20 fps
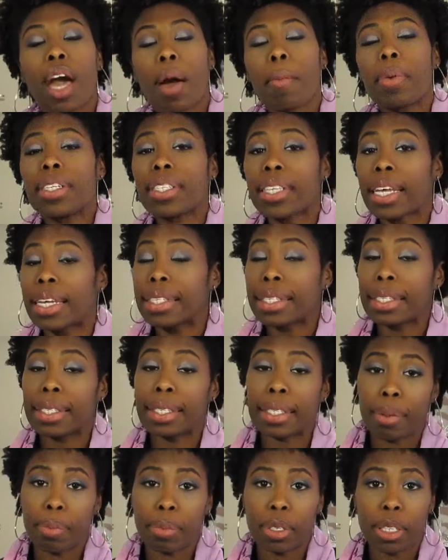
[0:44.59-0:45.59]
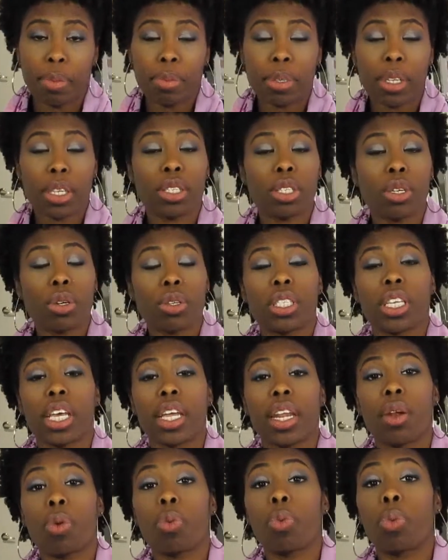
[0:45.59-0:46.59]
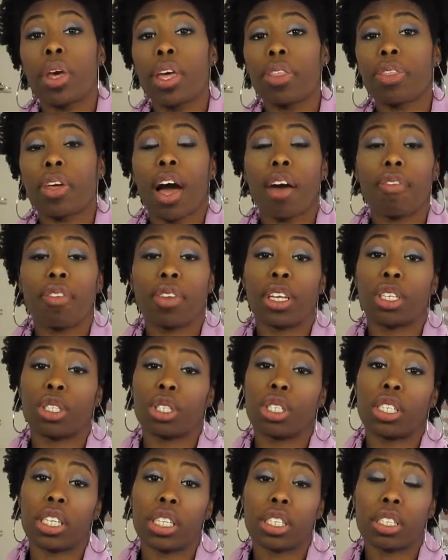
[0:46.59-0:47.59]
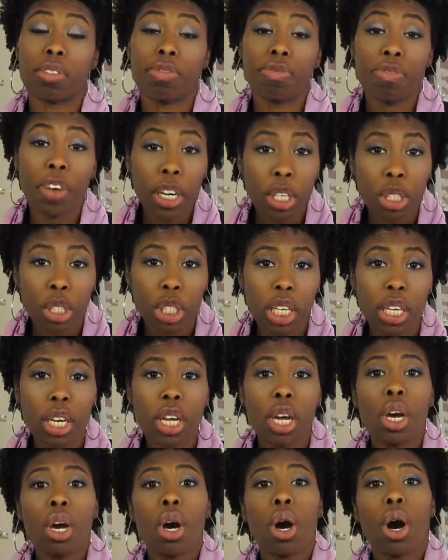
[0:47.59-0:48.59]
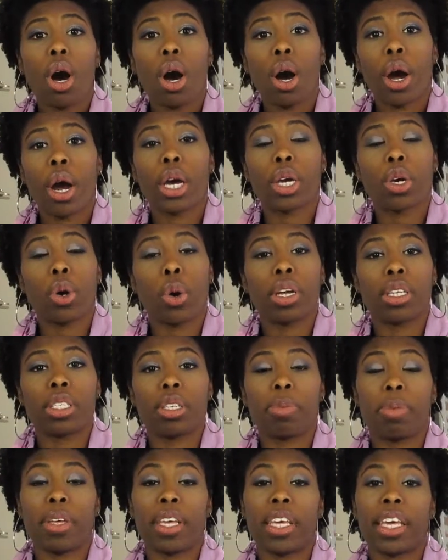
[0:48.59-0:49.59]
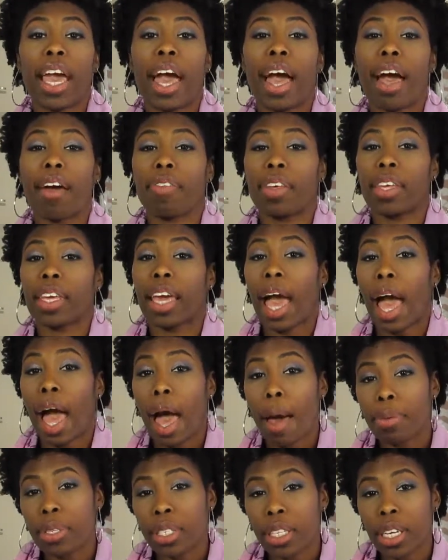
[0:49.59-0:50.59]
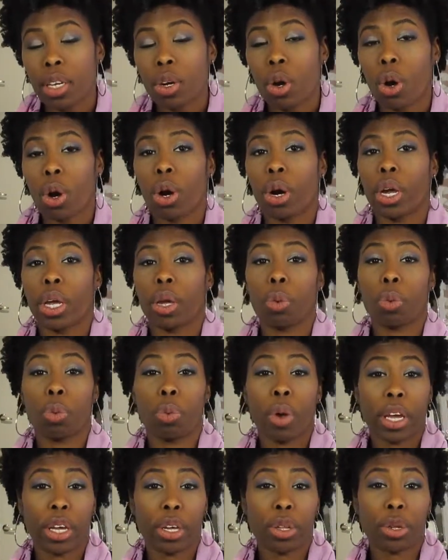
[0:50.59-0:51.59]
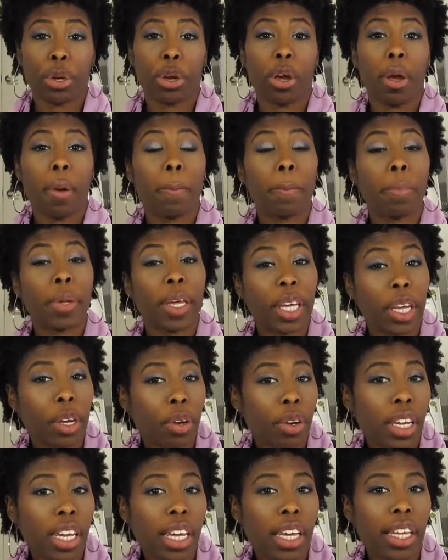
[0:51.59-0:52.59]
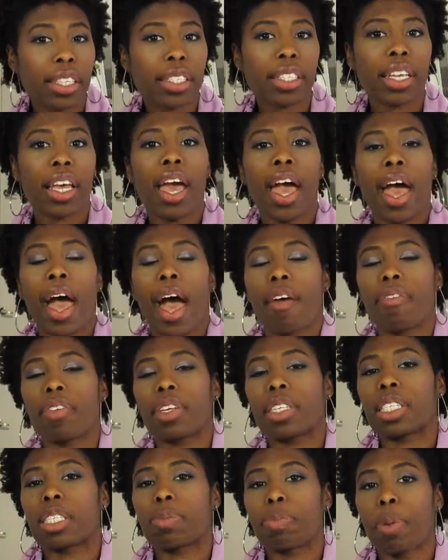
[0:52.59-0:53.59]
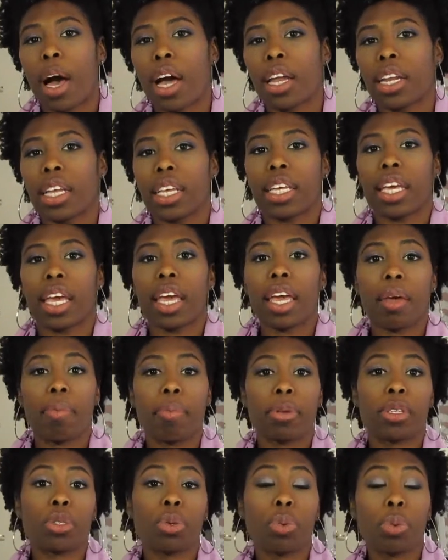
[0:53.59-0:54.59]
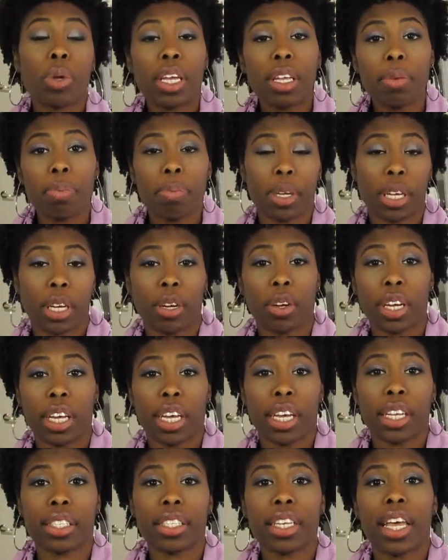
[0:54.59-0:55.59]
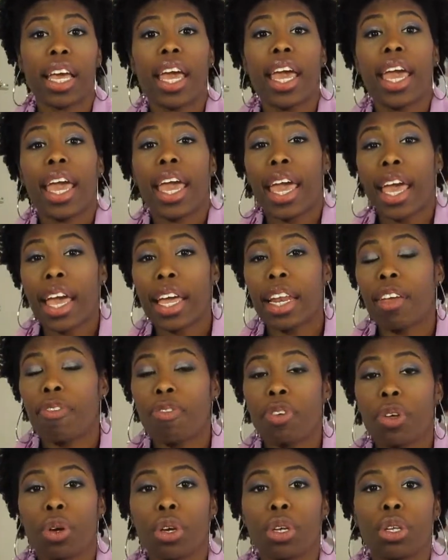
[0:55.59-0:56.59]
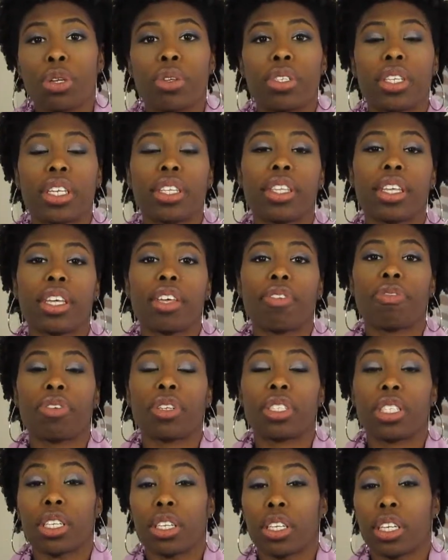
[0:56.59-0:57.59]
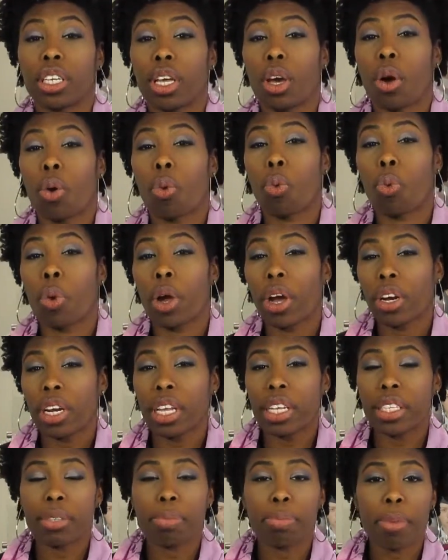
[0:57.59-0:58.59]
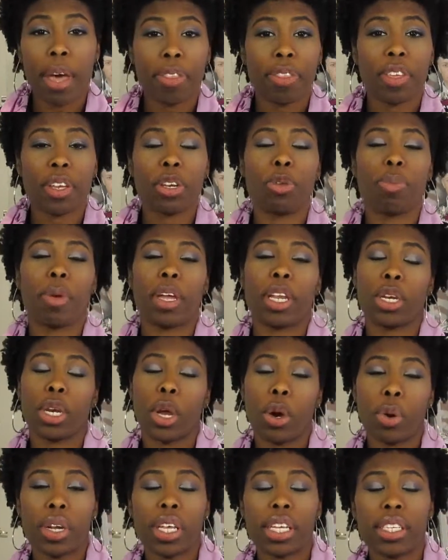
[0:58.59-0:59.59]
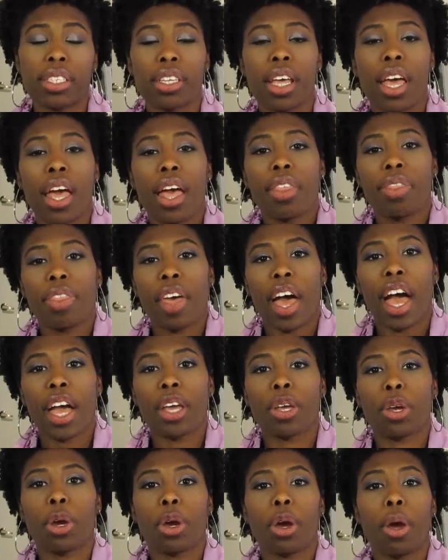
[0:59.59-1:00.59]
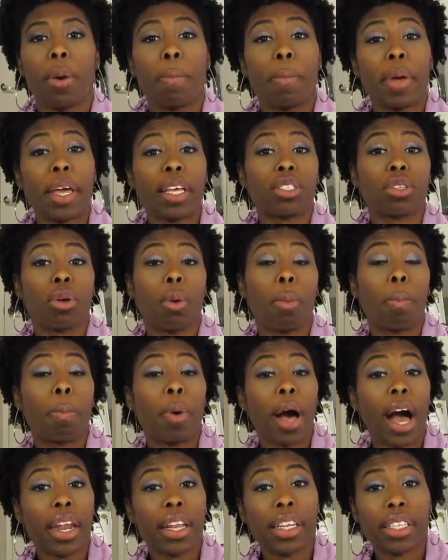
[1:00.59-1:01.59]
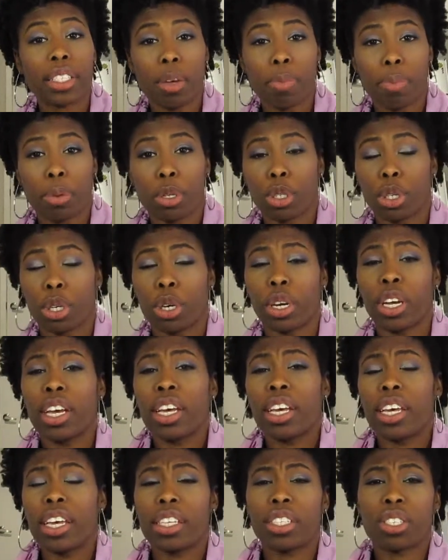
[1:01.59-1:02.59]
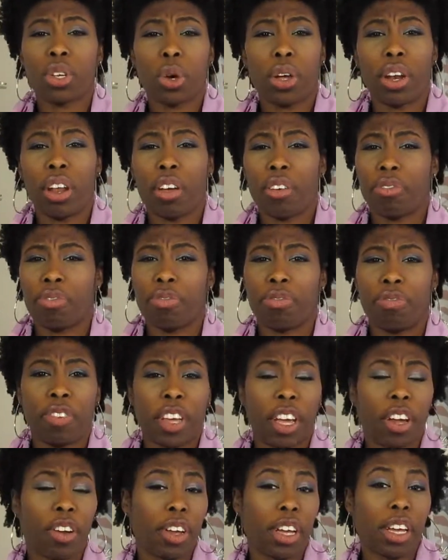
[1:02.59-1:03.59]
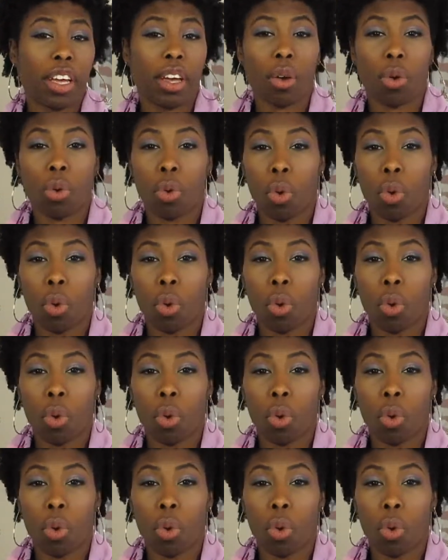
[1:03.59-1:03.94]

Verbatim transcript: Common signs and symptoms associated with ovulation dysfunction are going to be having absent or irregular periods, having spotting in between periods, and if you're using the fertility awareness method, you may notice that your basal body temperature is going to vary